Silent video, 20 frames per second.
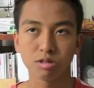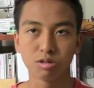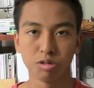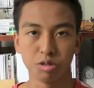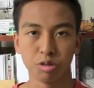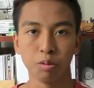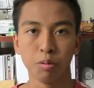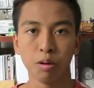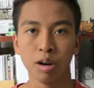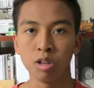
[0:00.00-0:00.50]

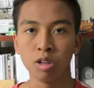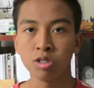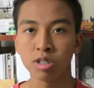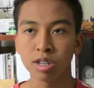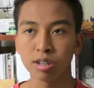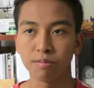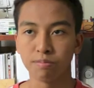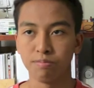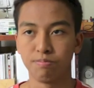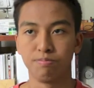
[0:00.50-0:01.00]

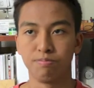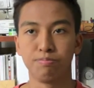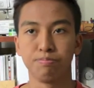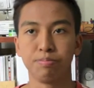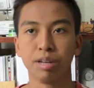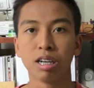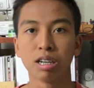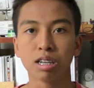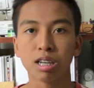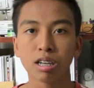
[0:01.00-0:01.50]
200
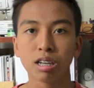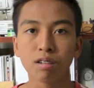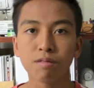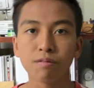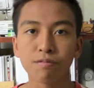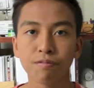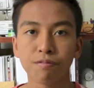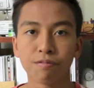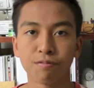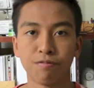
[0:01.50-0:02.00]
billion
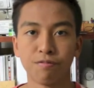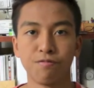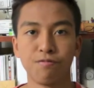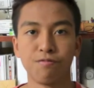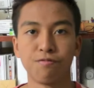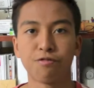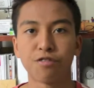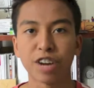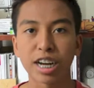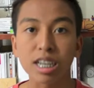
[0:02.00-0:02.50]

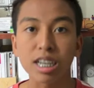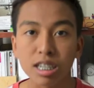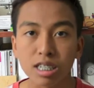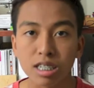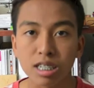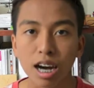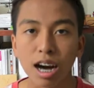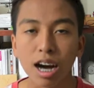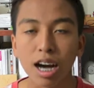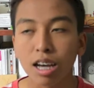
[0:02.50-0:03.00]
freaking
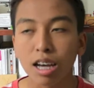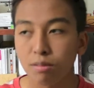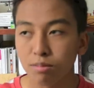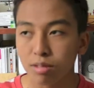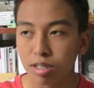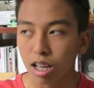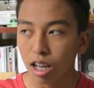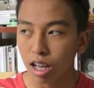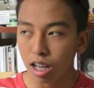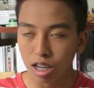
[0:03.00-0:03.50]

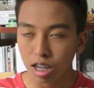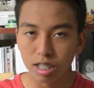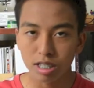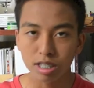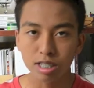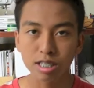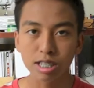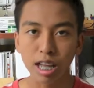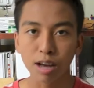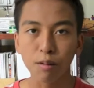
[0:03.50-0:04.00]
times because
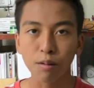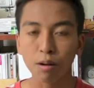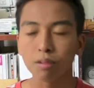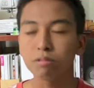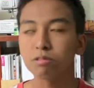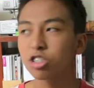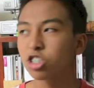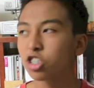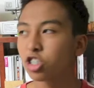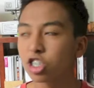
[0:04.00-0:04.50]
they
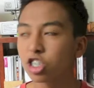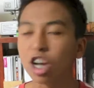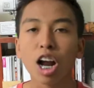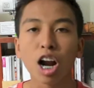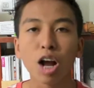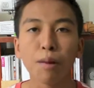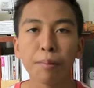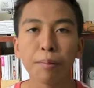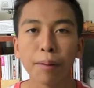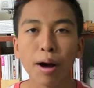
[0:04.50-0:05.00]
won't shut
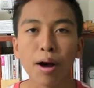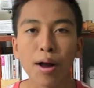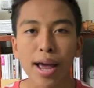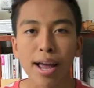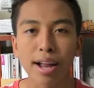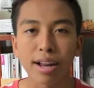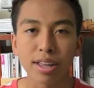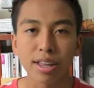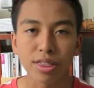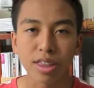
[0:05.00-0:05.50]
up about
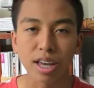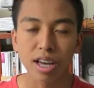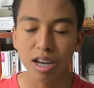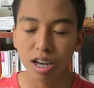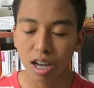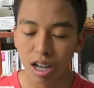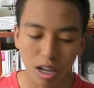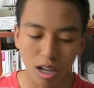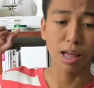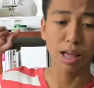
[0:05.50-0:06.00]
anything.
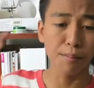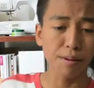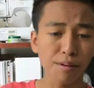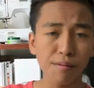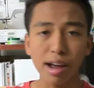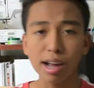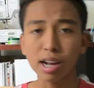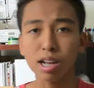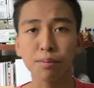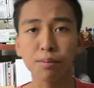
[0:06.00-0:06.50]
Let me
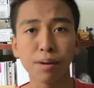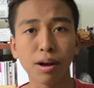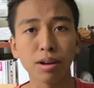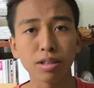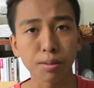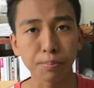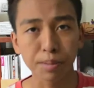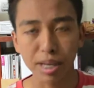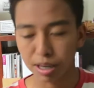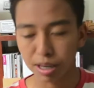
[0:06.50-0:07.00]
rant
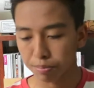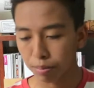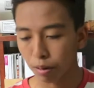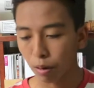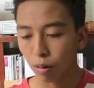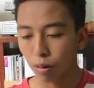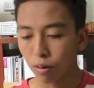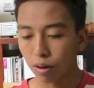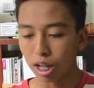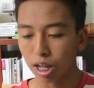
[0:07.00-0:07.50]
about the
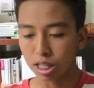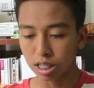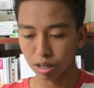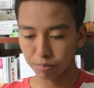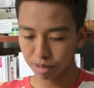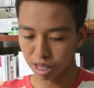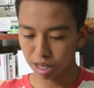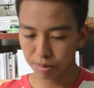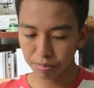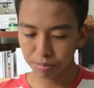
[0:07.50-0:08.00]
people
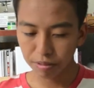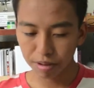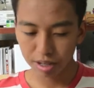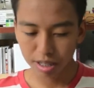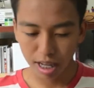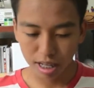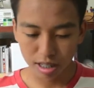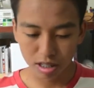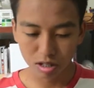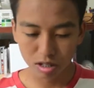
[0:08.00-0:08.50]
in
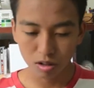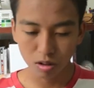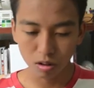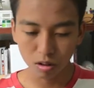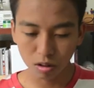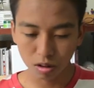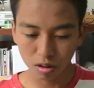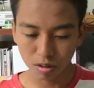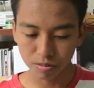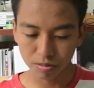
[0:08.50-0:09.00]
that
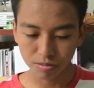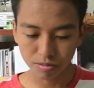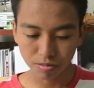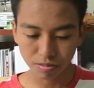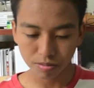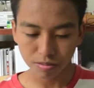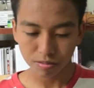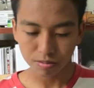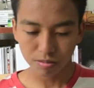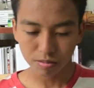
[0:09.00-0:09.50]
school.
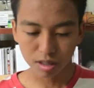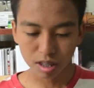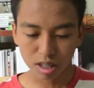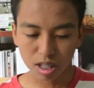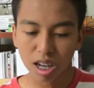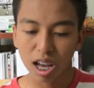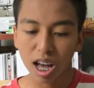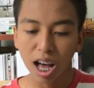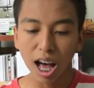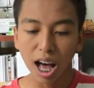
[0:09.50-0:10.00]

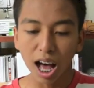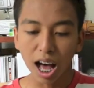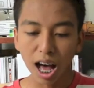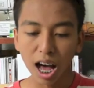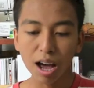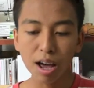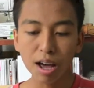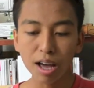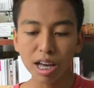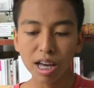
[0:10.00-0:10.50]

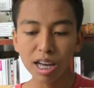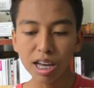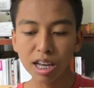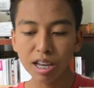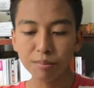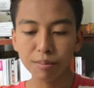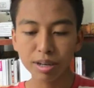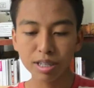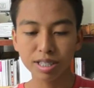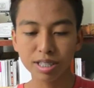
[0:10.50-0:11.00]

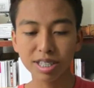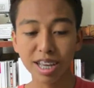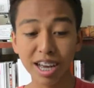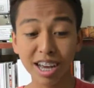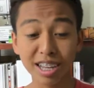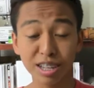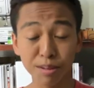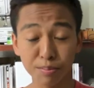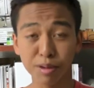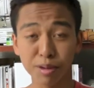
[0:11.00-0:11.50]
I must
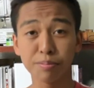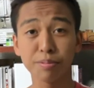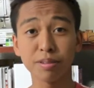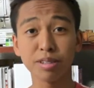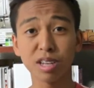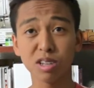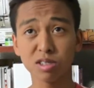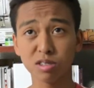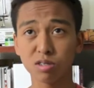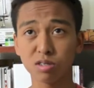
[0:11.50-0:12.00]
say the people in
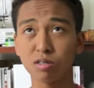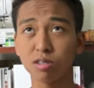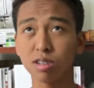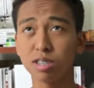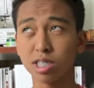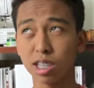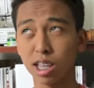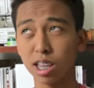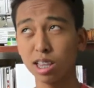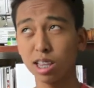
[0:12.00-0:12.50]
that school
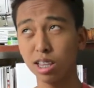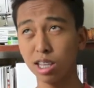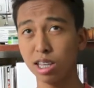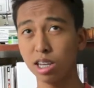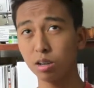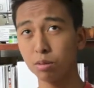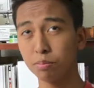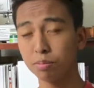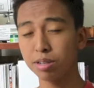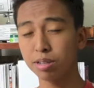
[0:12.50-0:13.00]
is a
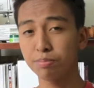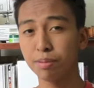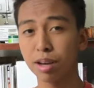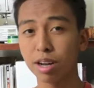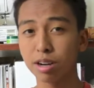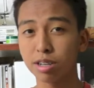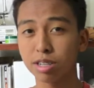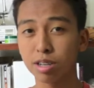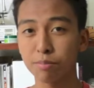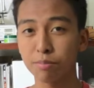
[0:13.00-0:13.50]
little bit
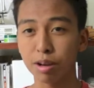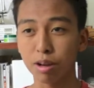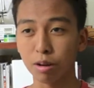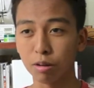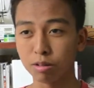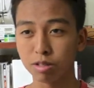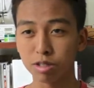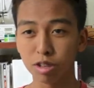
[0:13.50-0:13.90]
better than my old